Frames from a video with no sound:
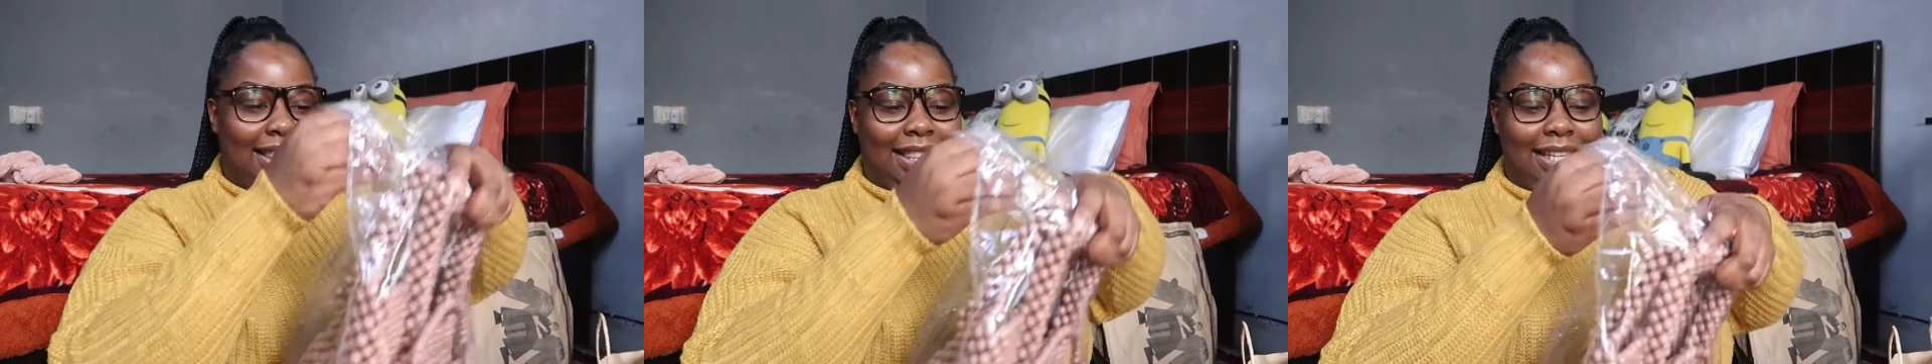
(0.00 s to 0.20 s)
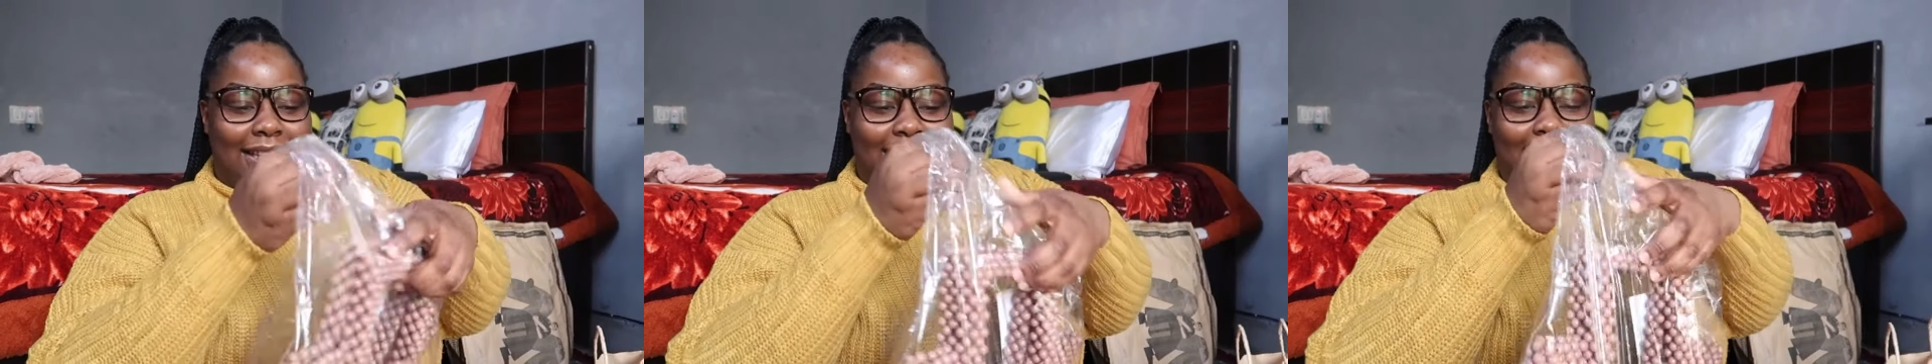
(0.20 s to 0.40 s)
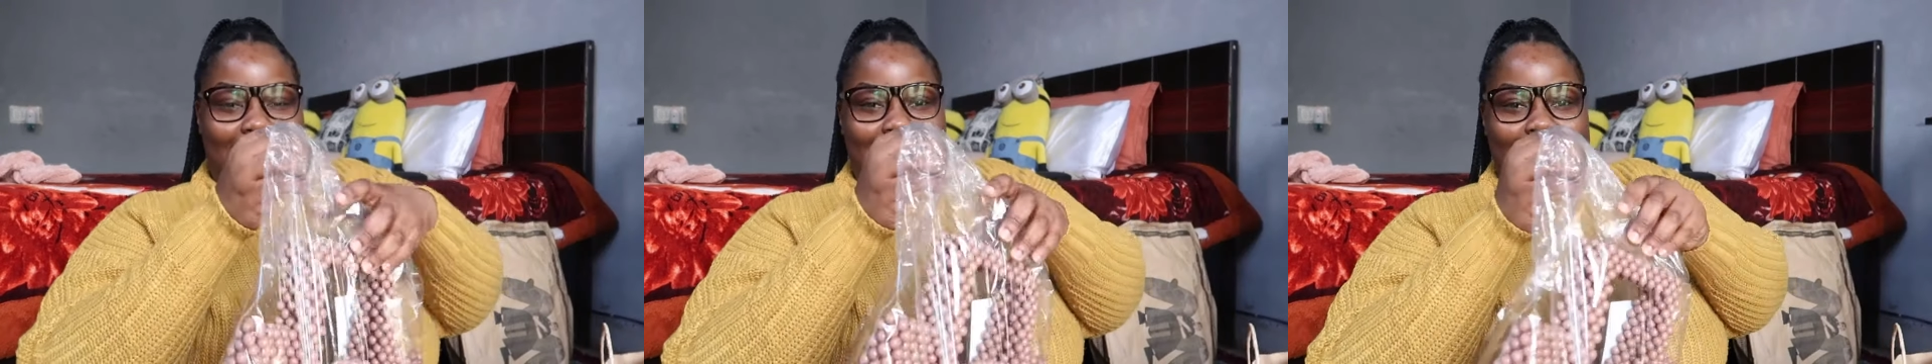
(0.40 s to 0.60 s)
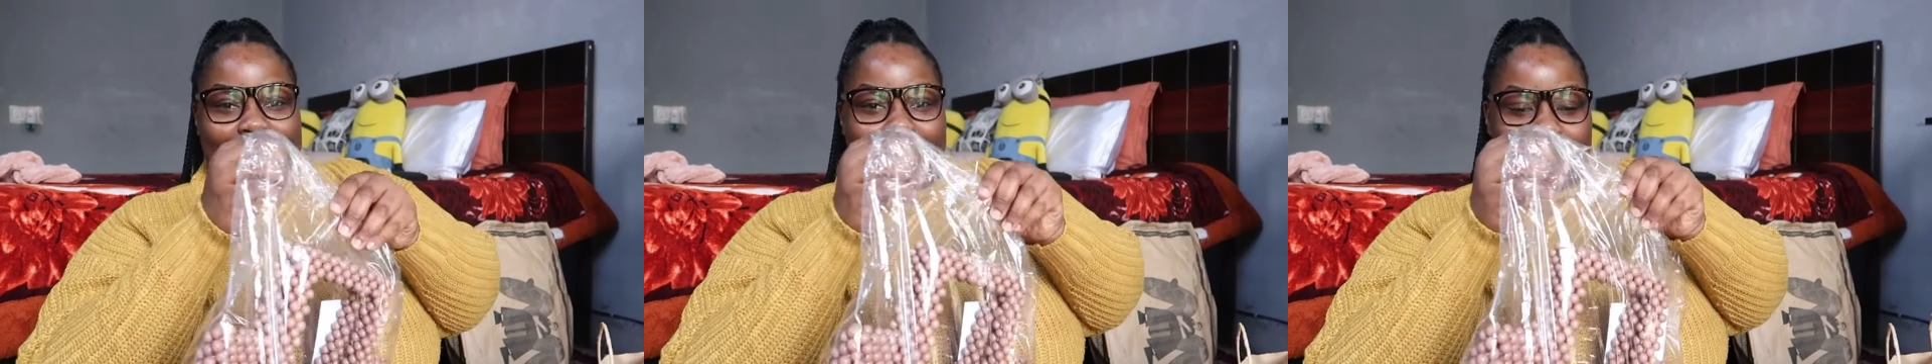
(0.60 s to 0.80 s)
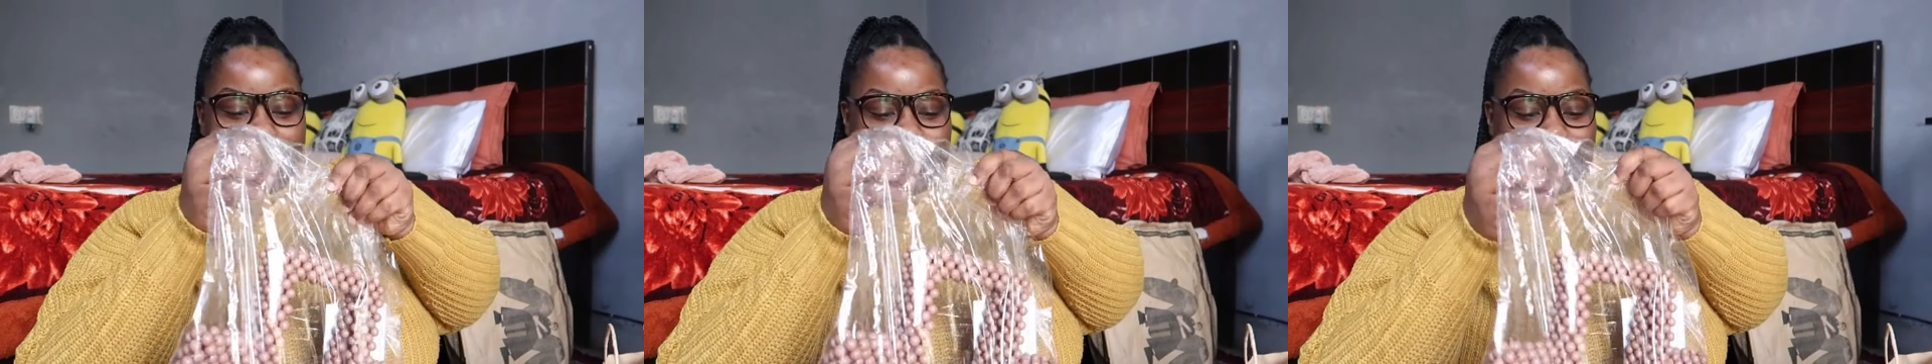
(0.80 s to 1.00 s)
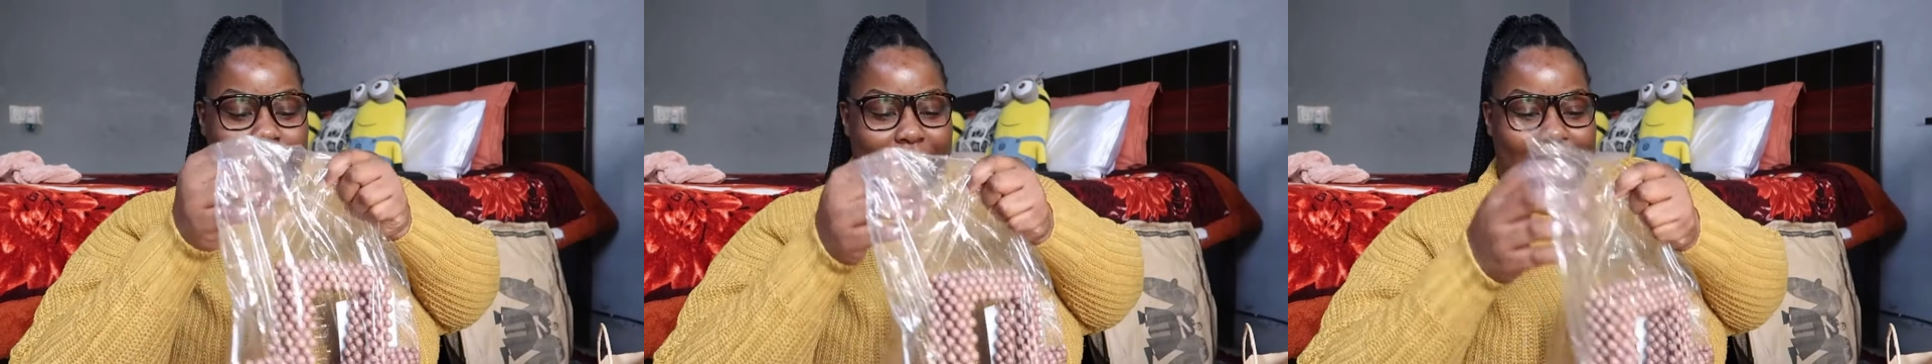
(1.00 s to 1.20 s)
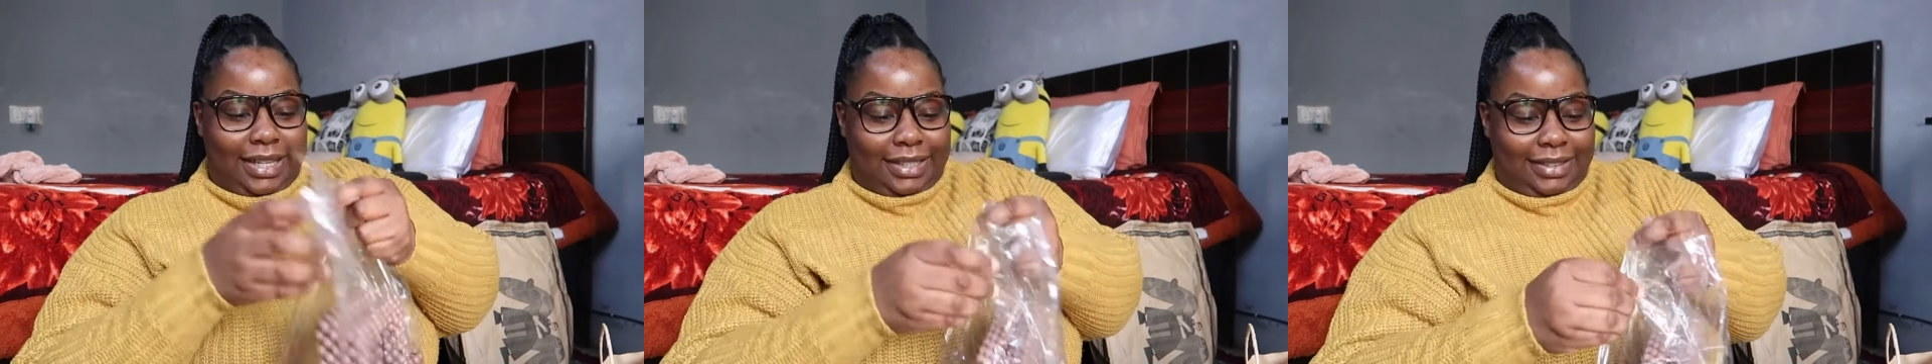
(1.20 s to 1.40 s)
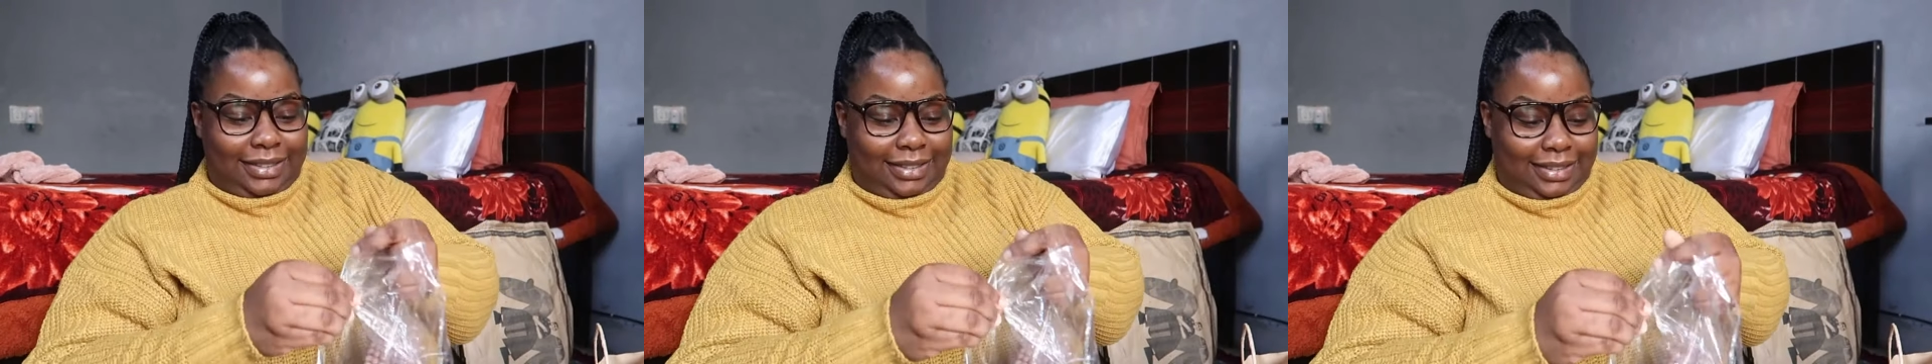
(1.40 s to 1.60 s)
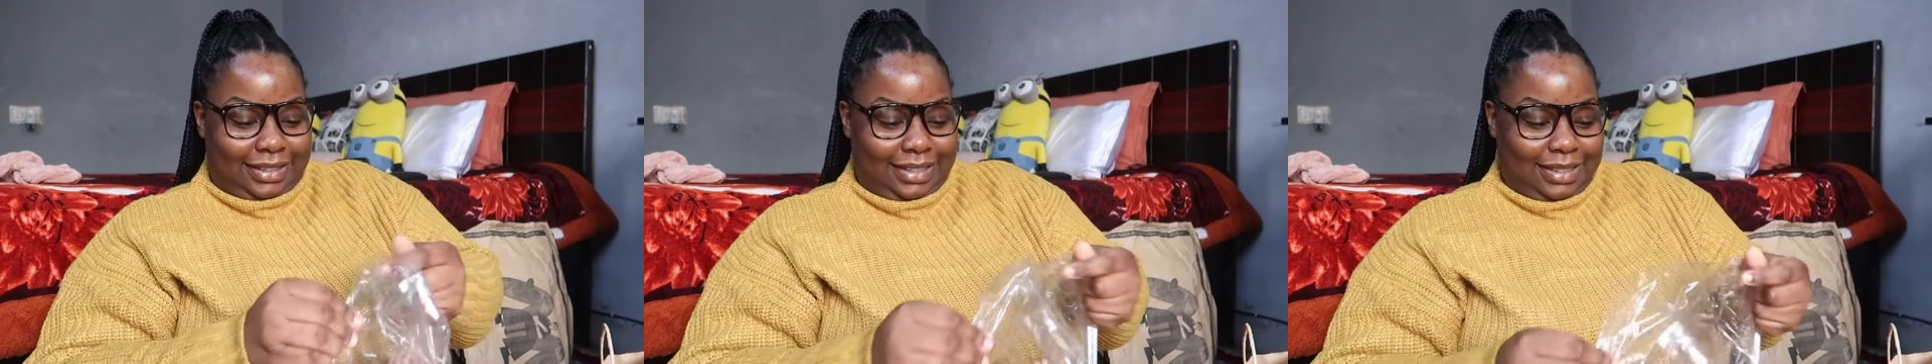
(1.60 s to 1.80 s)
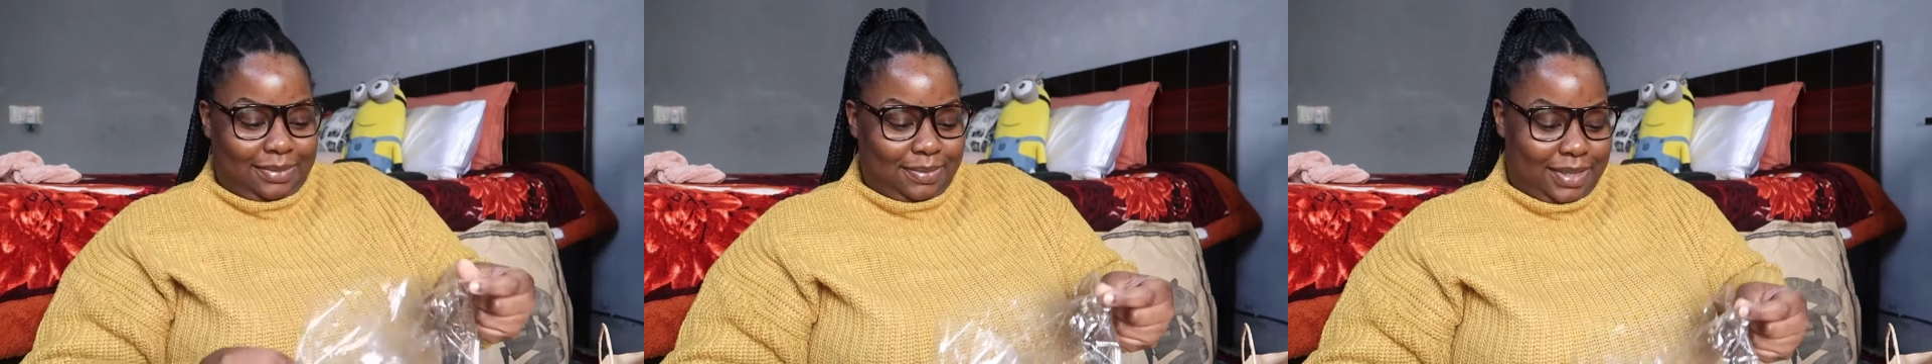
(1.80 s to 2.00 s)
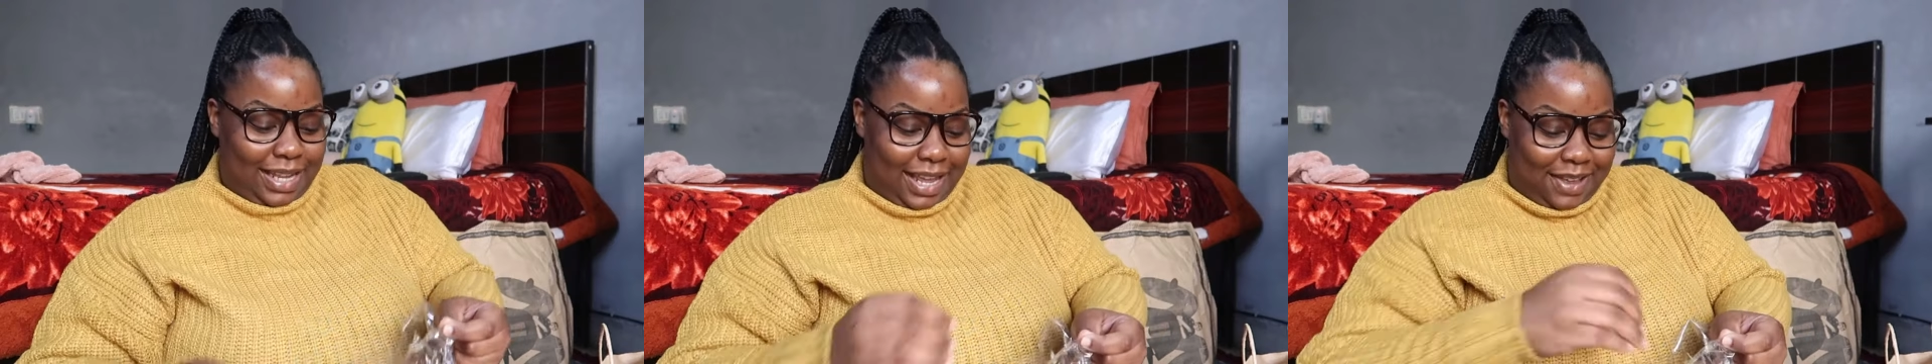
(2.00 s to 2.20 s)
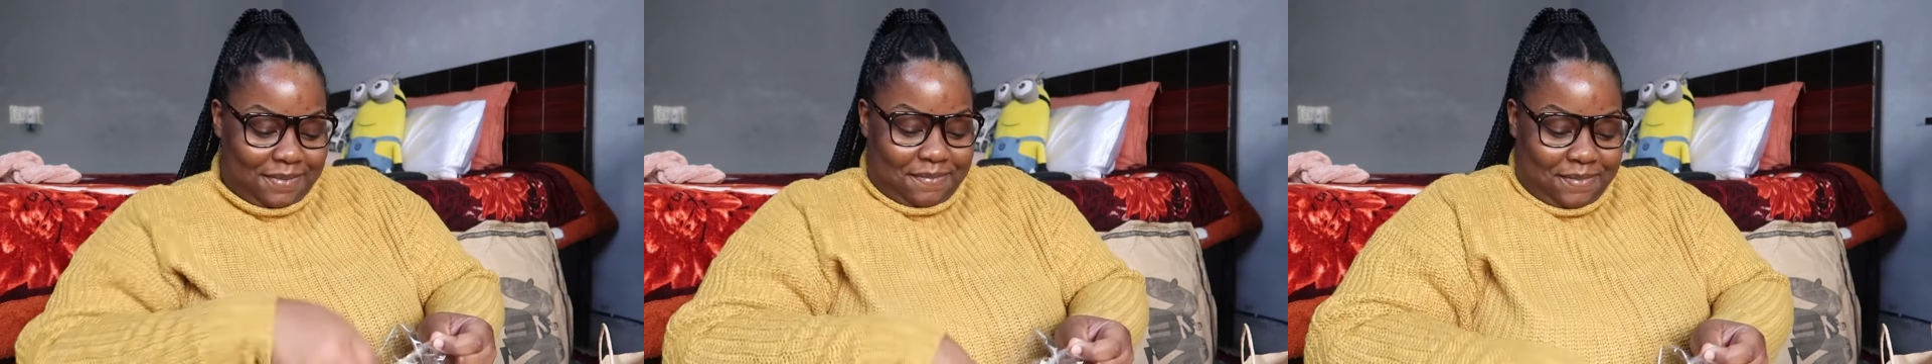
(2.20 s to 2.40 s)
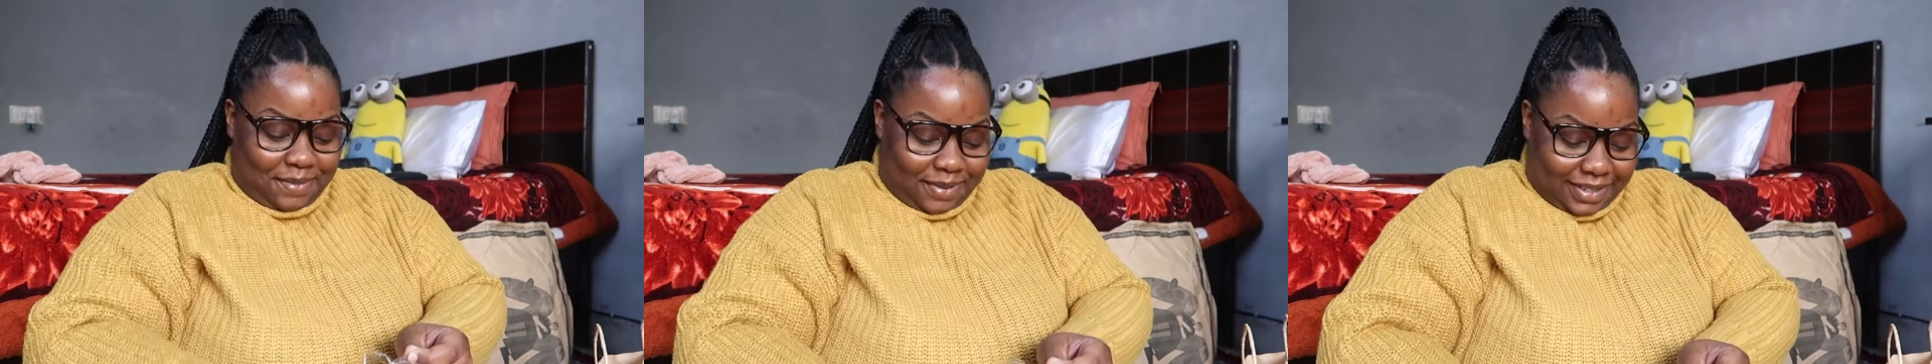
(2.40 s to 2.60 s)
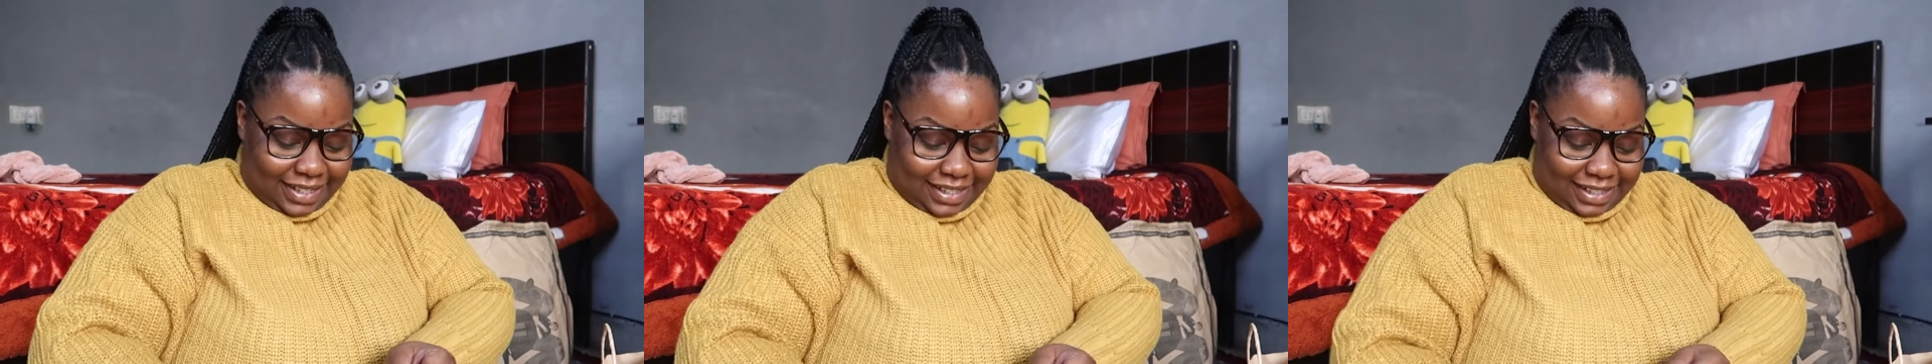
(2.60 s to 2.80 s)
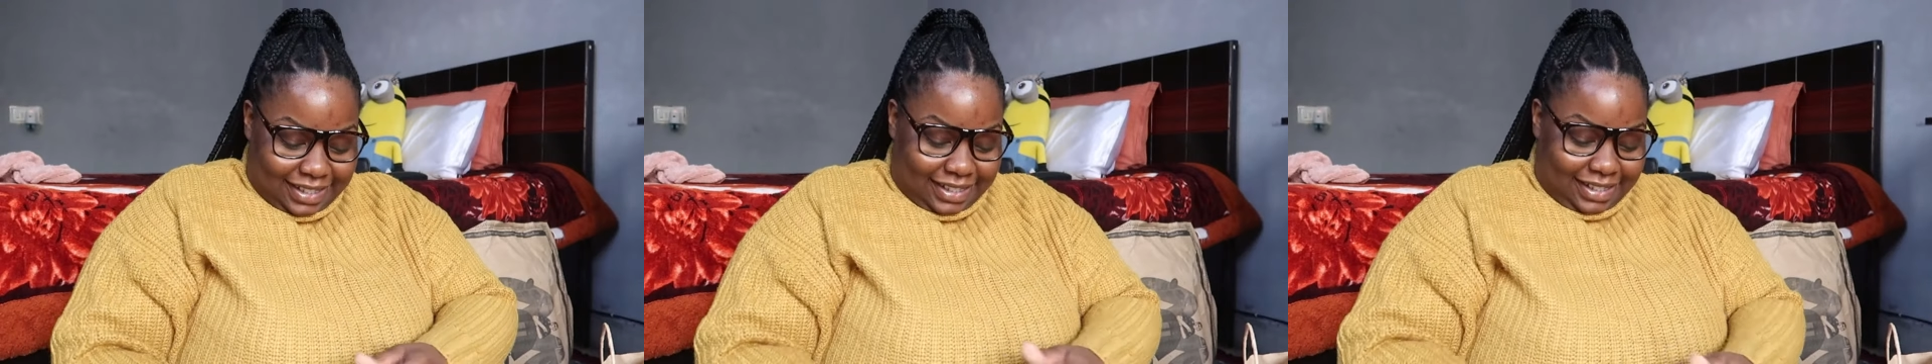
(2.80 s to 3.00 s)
This one, let me unbox